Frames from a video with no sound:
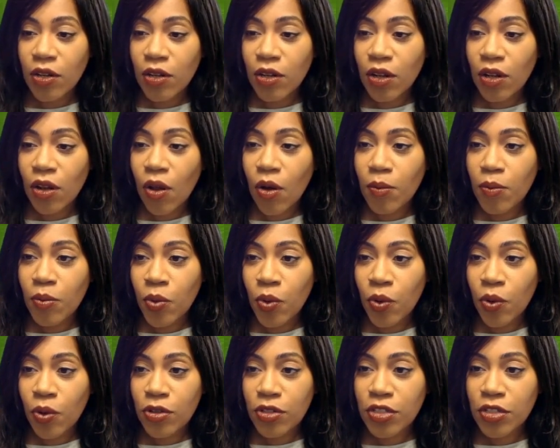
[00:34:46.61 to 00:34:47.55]
a lot
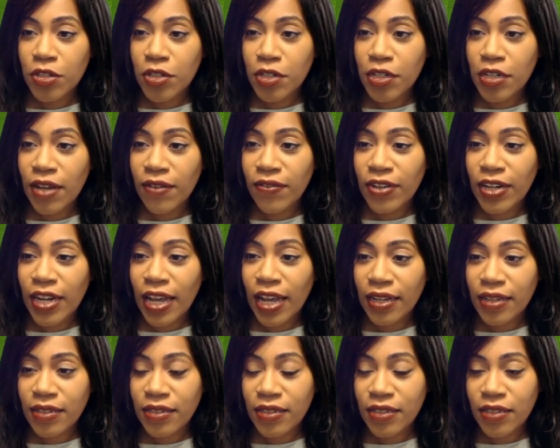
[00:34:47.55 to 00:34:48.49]
more, so you can have an
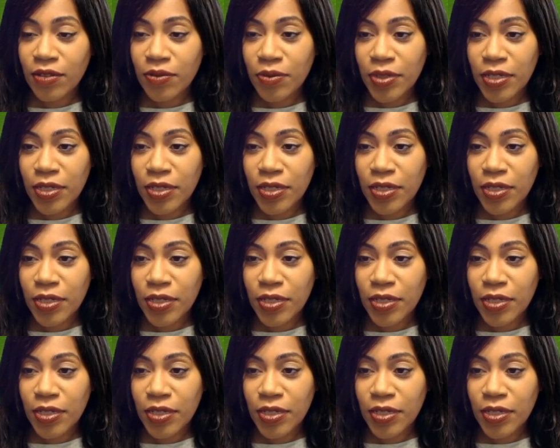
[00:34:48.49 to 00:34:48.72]
accent.